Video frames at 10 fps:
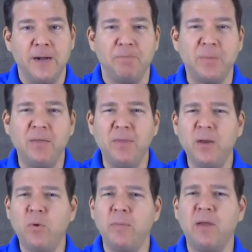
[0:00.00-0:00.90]
And
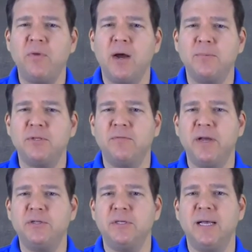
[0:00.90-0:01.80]
then we made the
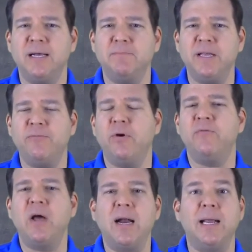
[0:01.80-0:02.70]
observation that if
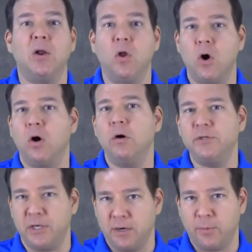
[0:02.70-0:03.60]
we've got a
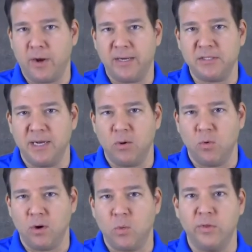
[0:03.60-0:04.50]
large enterprise
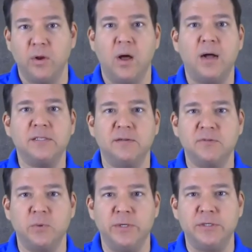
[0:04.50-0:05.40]
network with lots of
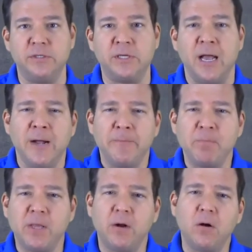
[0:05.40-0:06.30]
switches,
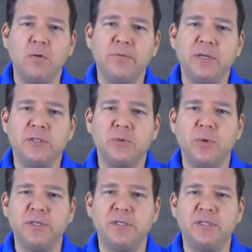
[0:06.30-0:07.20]
and all of these
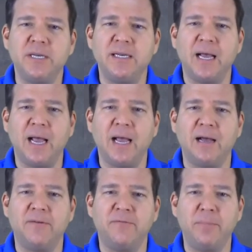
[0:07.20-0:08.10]
switches need to
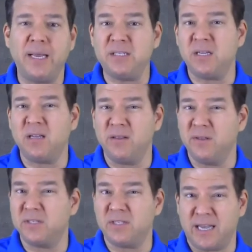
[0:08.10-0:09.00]
have basically
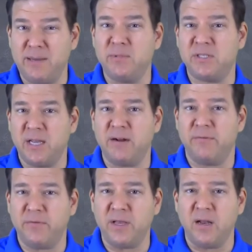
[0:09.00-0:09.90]
the same set
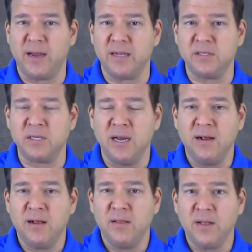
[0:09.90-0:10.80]
of VLANs,
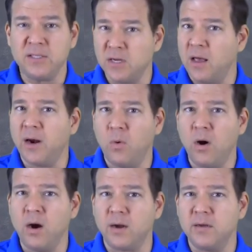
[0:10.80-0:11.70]
that's a lot of
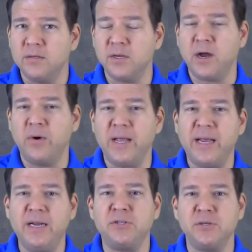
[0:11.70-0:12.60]
work to go to
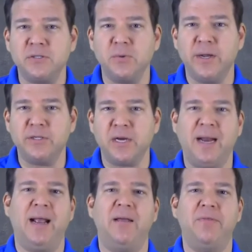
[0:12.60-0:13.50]
each switch
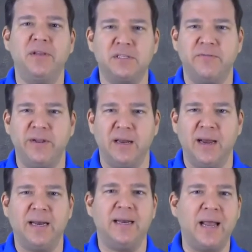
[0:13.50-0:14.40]
and add this
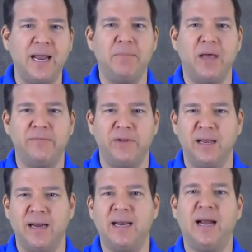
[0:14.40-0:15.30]
VLAN and name that
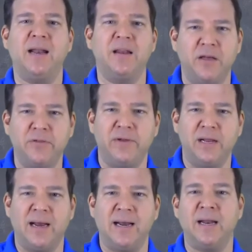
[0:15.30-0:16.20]
VLAN and add another
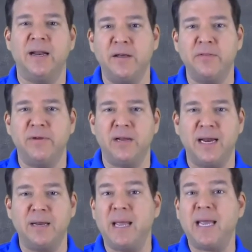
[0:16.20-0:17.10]
VLAN and another VLAN
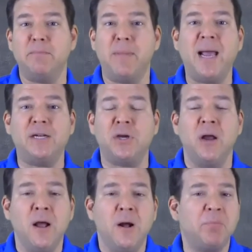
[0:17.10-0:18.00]
and make it match
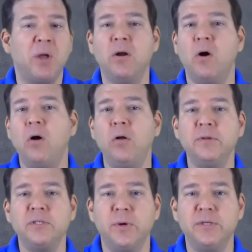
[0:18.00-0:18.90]
on all
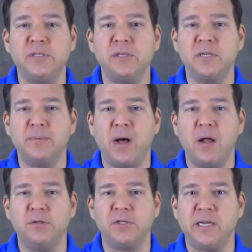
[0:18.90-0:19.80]
the switches in the
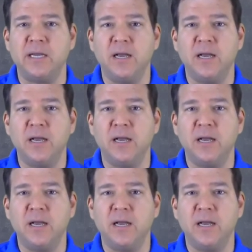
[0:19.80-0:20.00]
topology.